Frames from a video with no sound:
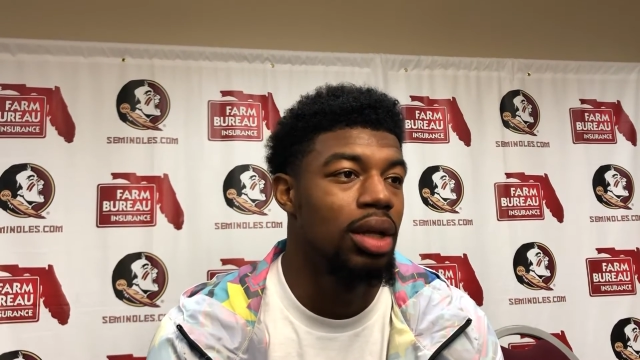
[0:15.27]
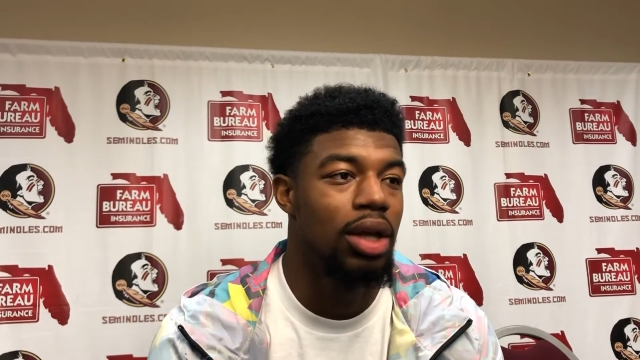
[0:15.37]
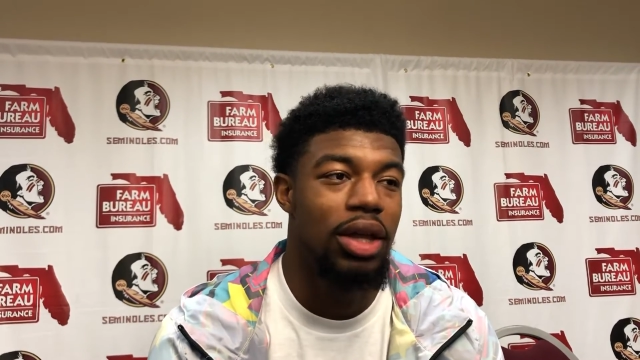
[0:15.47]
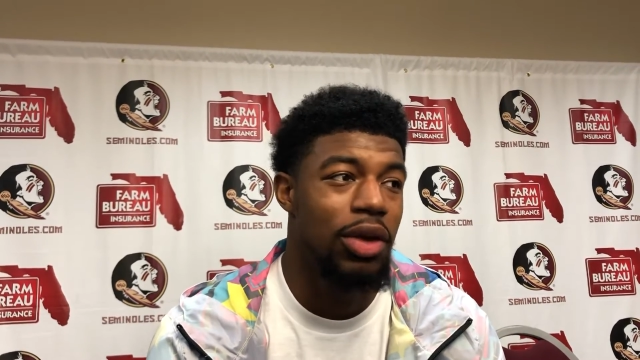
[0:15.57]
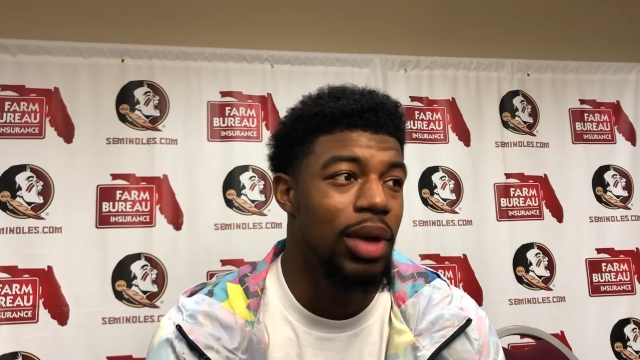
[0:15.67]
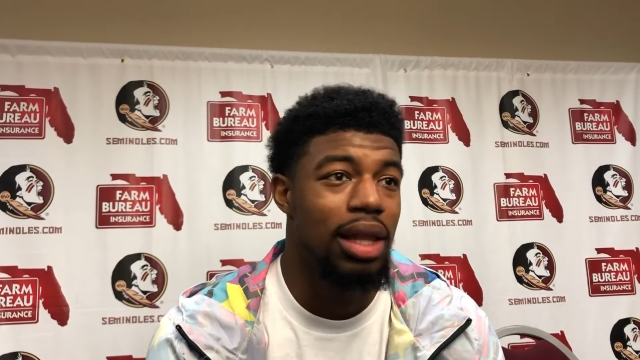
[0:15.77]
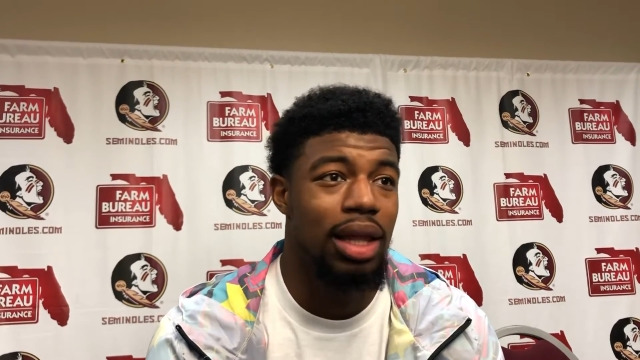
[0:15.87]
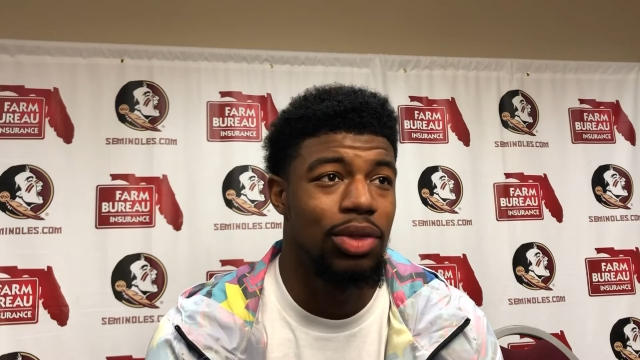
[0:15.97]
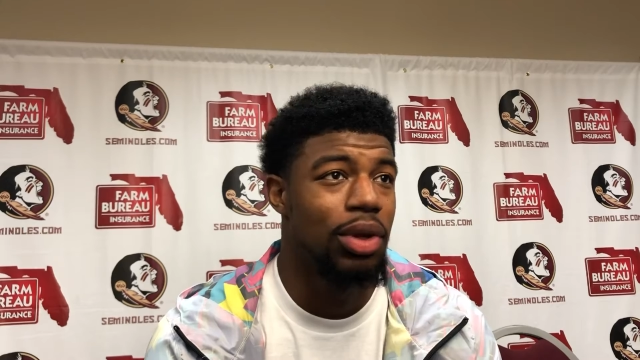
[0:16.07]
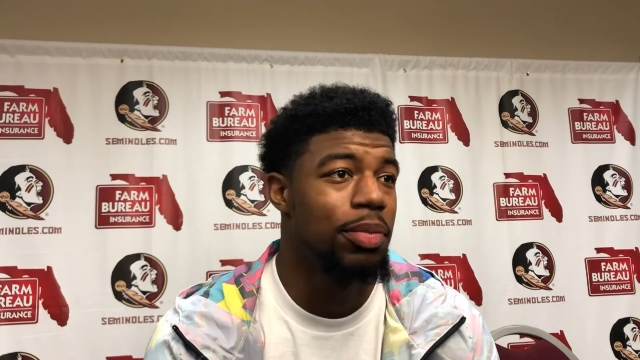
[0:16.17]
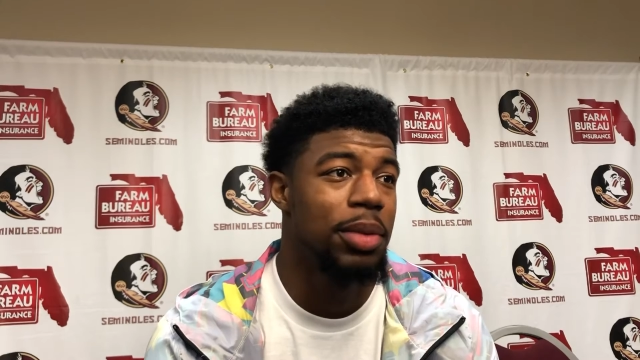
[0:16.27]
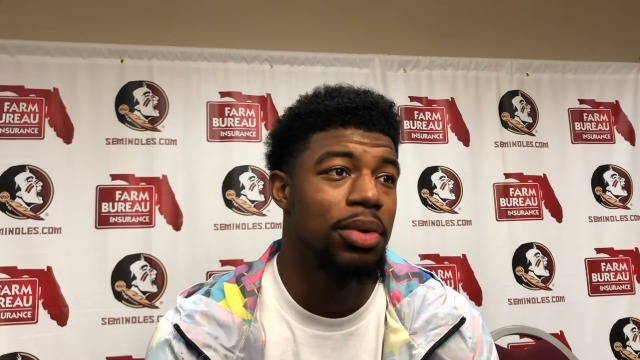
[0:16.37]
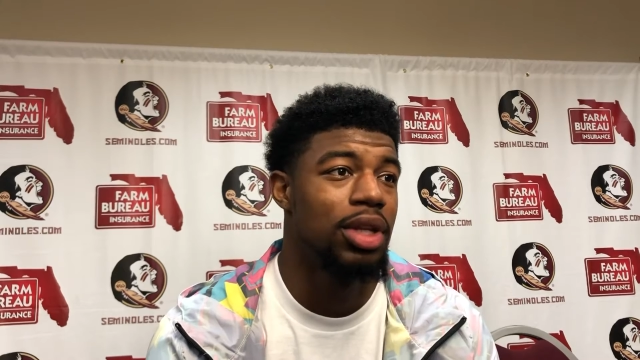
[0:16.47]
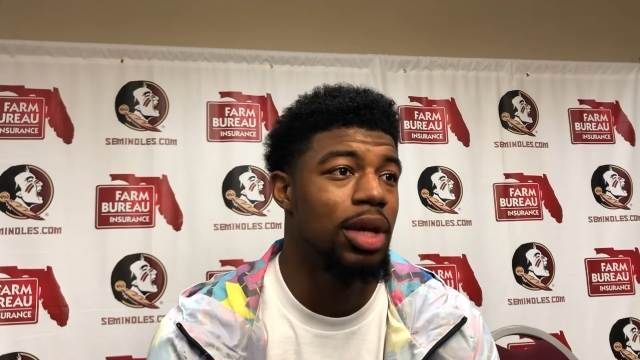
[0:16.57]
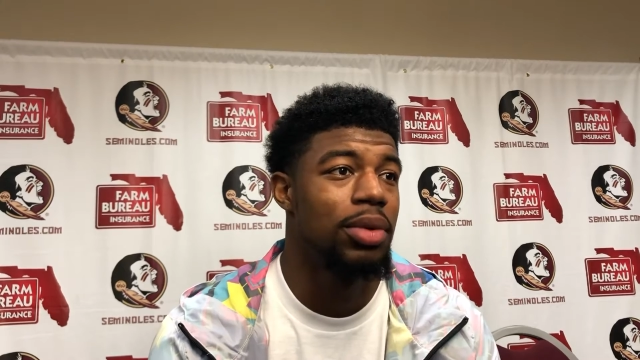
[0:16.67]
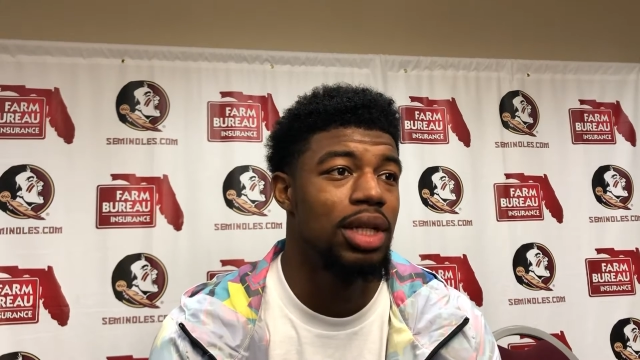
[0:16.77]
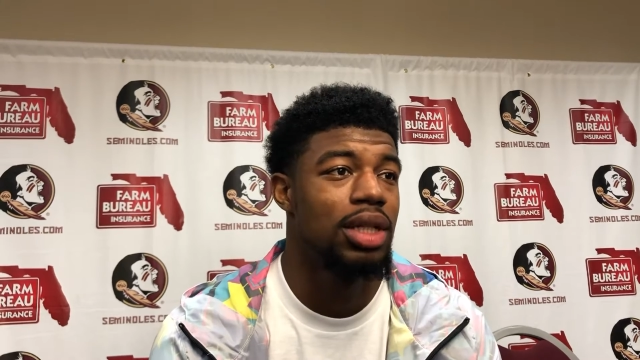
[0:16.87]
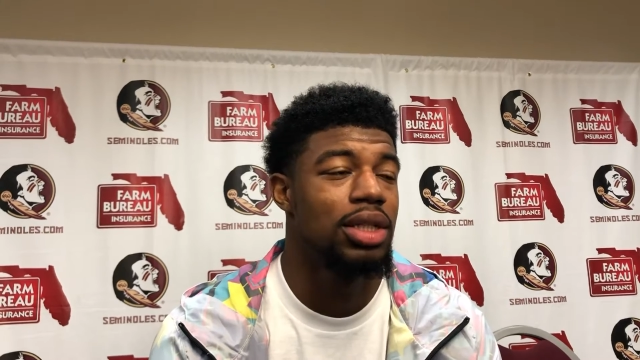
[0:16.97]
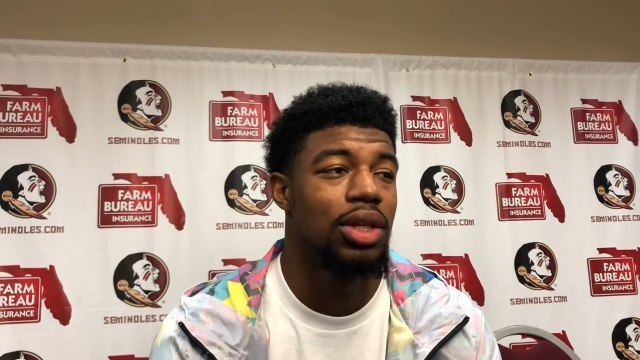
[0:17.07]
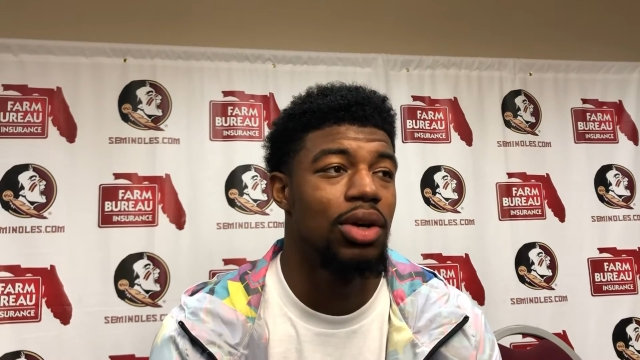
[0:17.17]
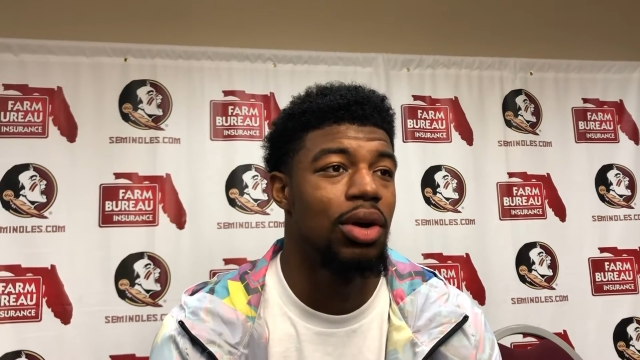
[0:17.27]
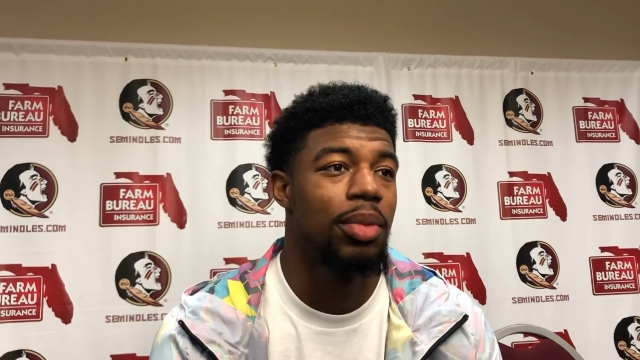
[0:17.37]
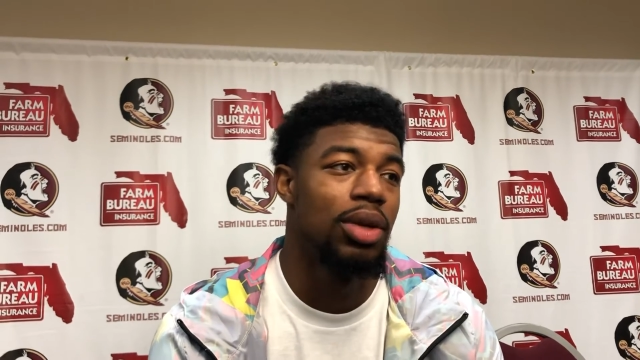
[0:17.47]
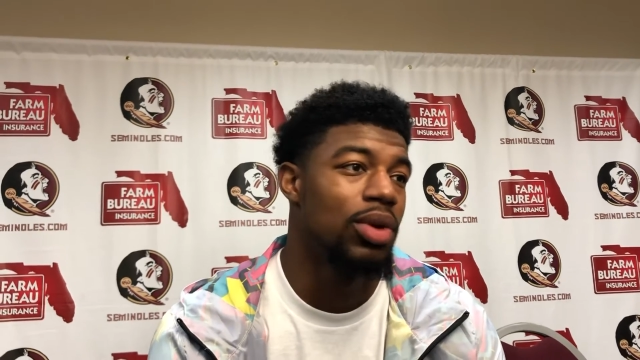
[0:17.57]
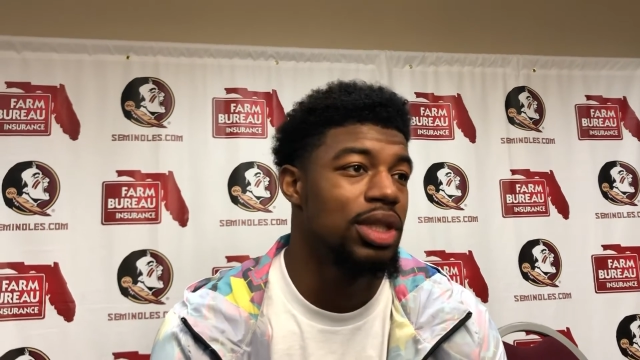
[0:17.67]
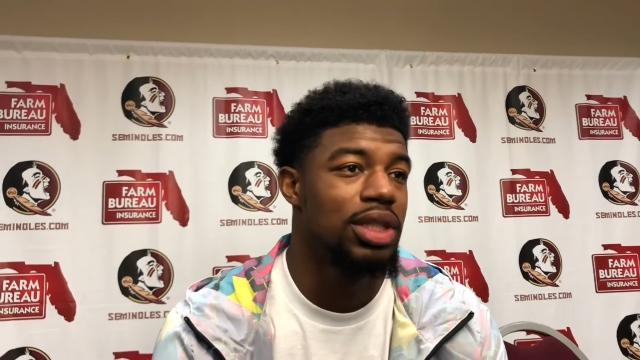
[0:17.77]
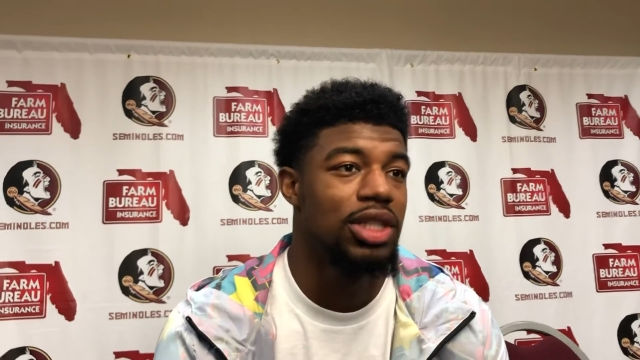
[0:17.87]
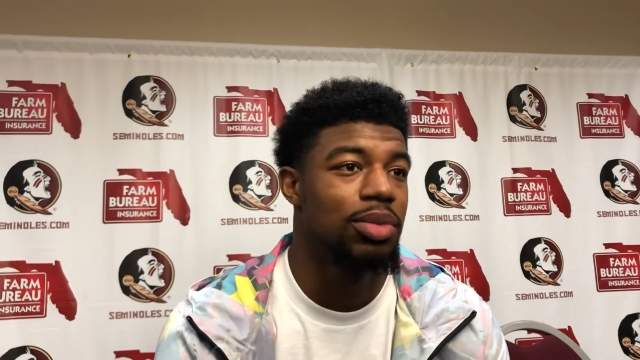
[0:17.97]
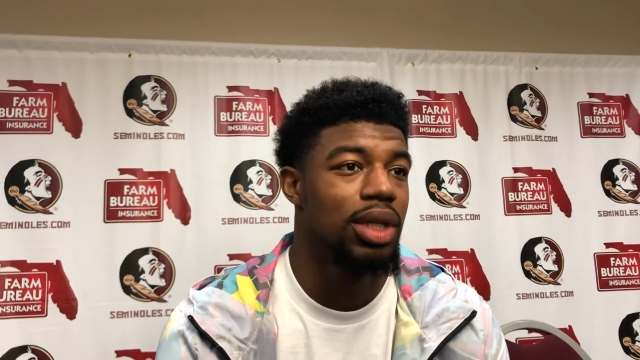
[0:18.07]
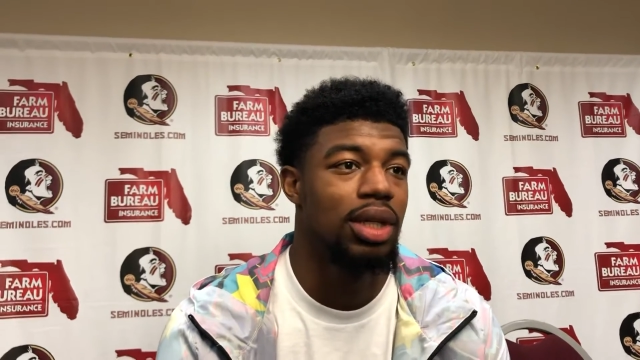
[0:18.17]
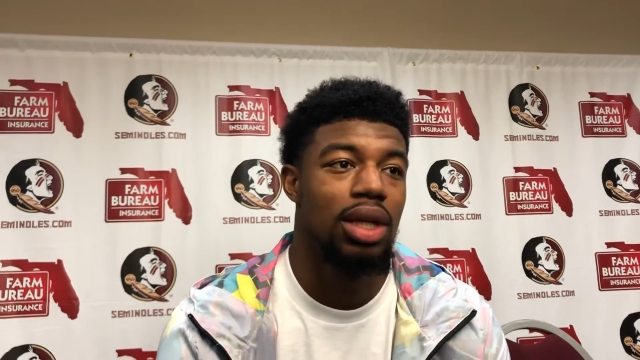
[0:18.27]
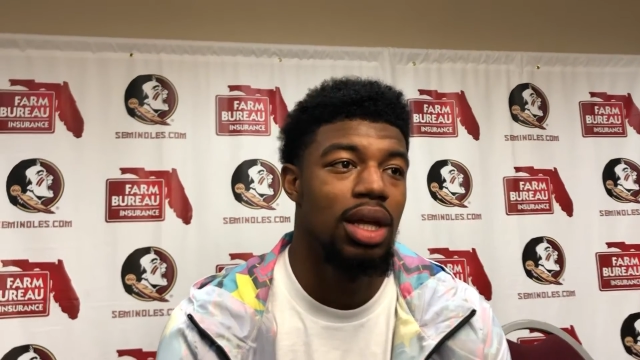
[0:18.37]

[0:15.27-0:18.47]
I think we had, like, three other people in double digits. So, I mean, it wasn't just me.